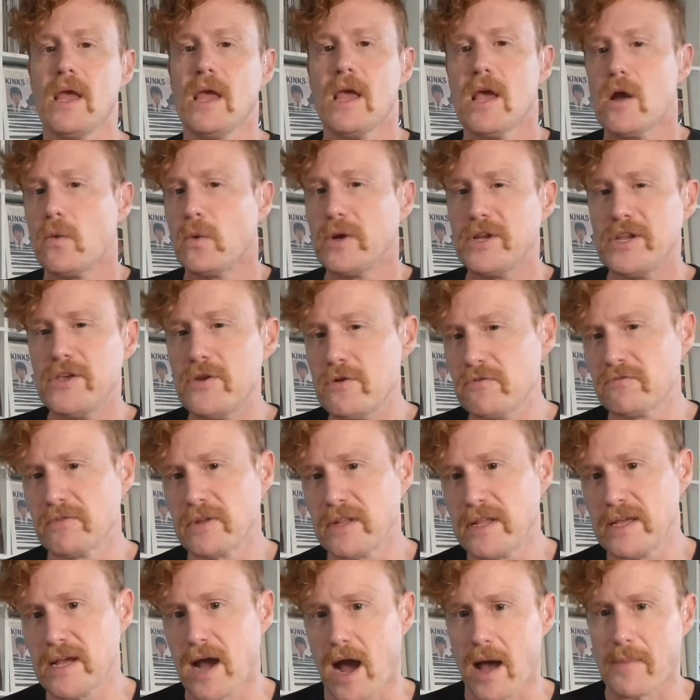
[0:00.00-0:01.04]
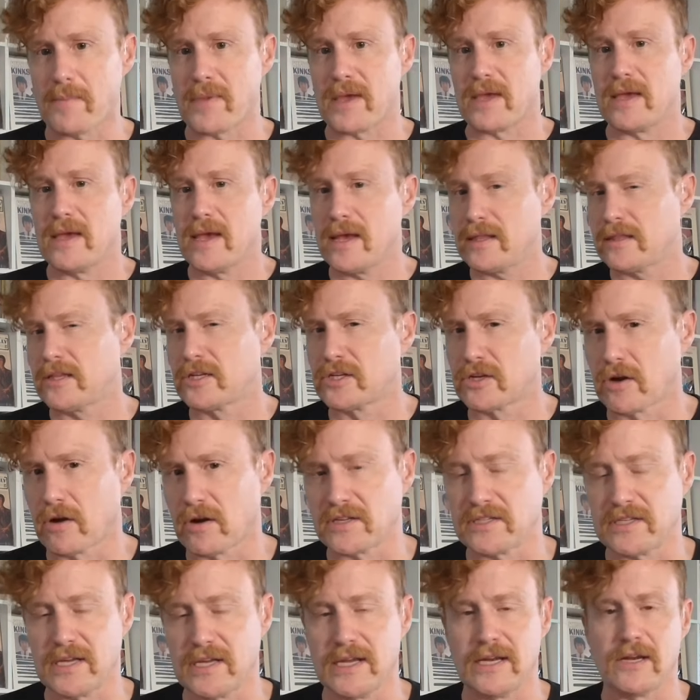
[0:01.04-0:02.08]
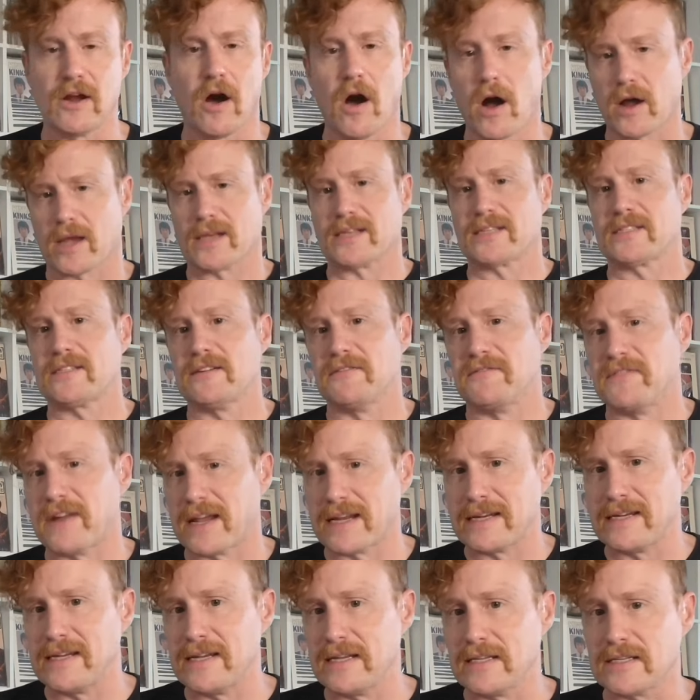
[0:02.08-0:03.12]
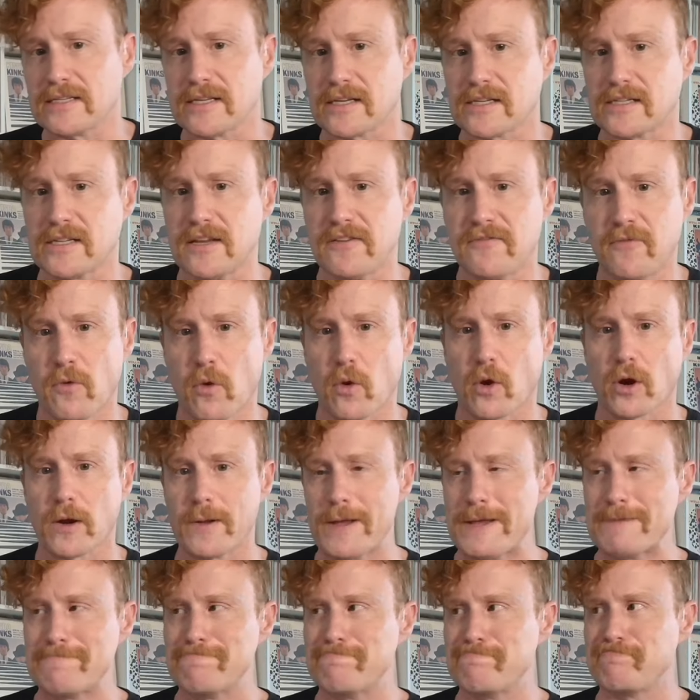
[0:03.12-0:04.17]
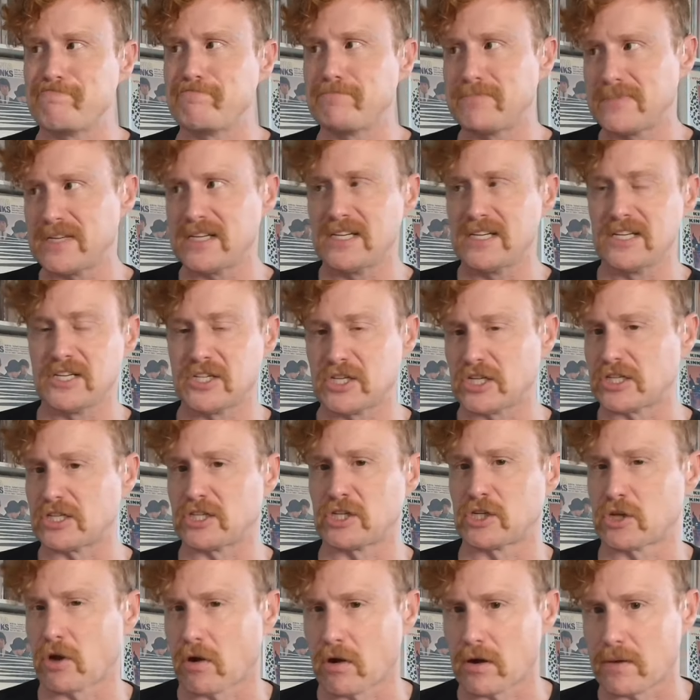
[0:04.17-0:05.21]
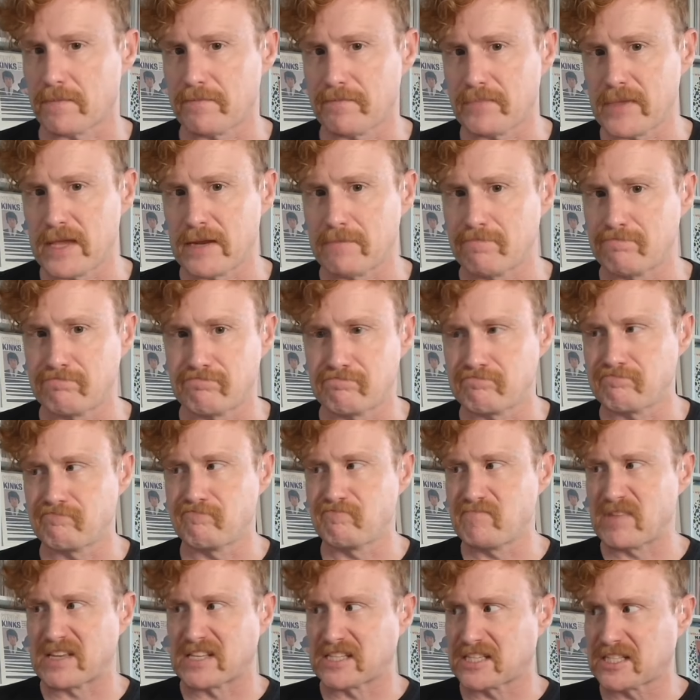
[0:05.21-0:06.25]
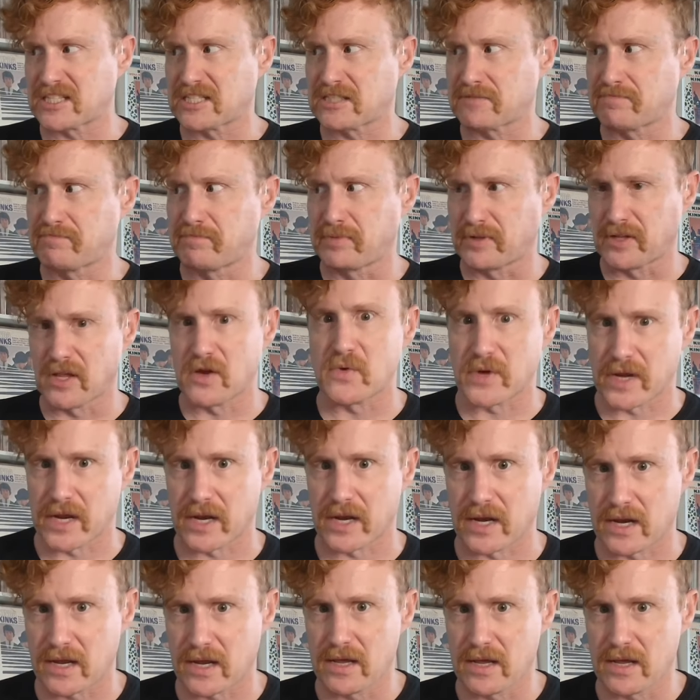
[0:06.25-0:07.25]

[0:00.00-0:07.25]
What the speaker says: When You Really Got Me hit the charts in August of 1964, it didn't just chart, it exploded.